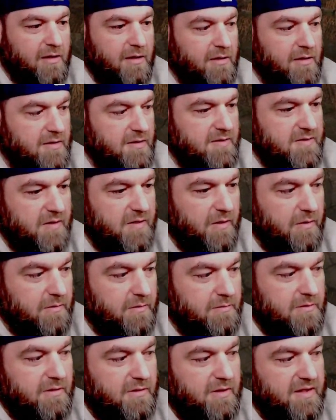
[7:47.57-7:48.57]

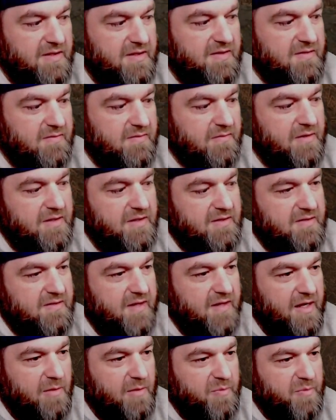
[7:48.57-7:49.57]
So this
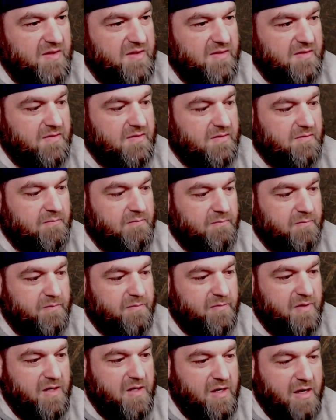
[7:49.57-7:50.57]
setup is
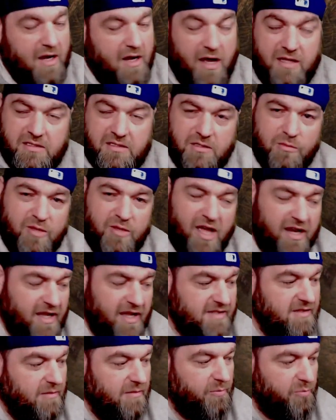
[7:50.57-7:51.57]
not too bad.
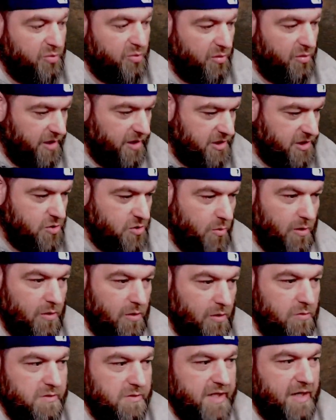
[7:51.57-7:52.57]
Has a pretty short
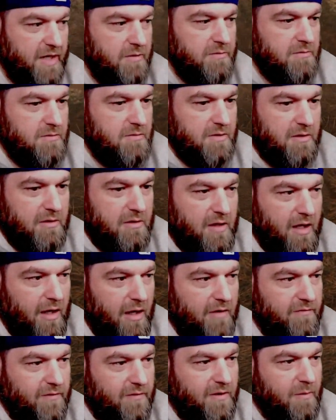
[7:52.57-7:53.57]
cooldown
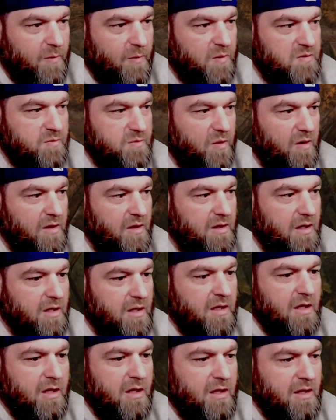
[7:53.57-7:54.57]
for the most part.
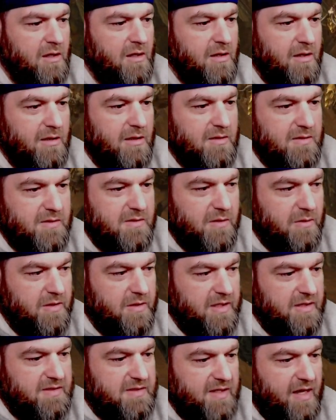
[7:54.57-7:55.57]
So
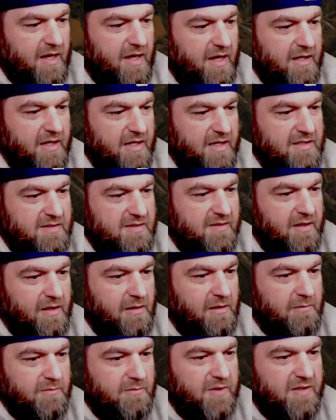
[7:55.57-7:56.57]
it's kind of nice
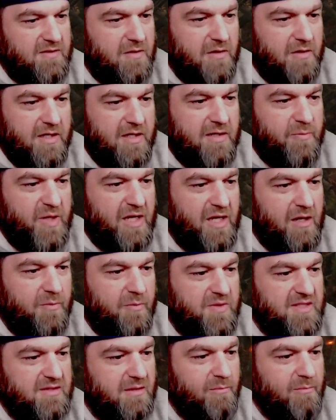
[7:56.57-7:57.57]
there. Let's go ahead and pick up
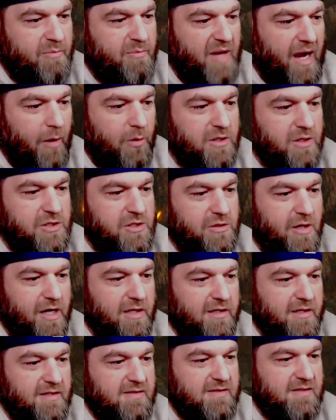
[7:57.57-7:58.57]
this empowered
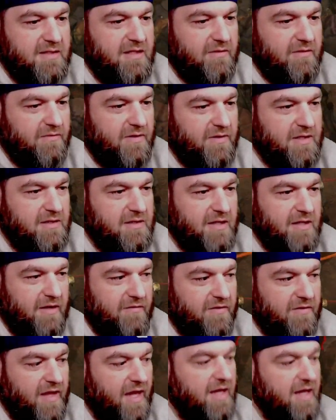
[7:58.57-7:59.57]
shrine. Let's see if
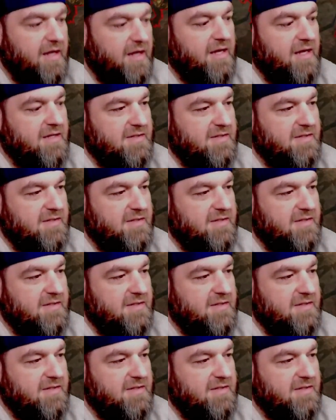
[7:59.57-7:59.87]
that has